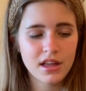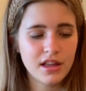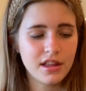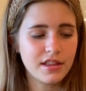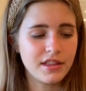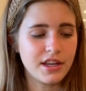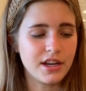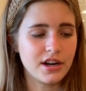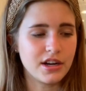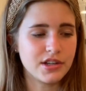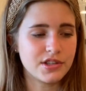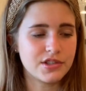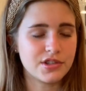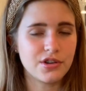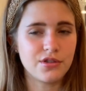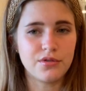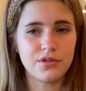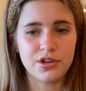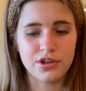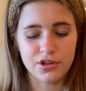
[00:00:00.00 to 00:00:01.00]
They are
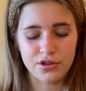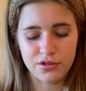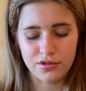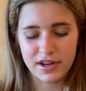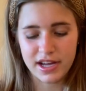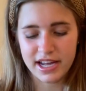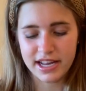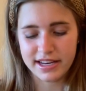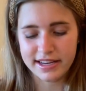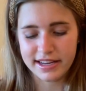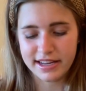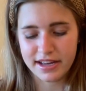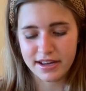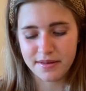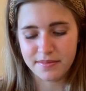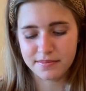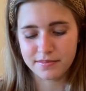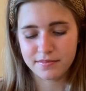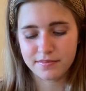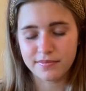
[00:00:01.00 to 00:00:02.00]
so cute and
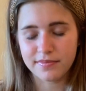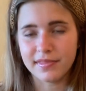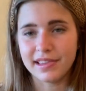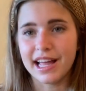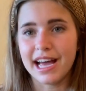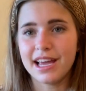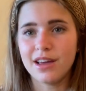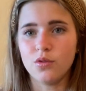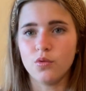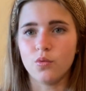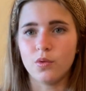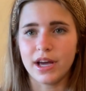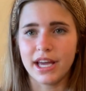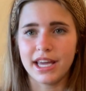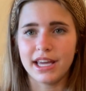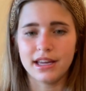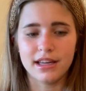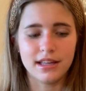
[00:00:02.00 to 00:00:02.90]
um, lightweight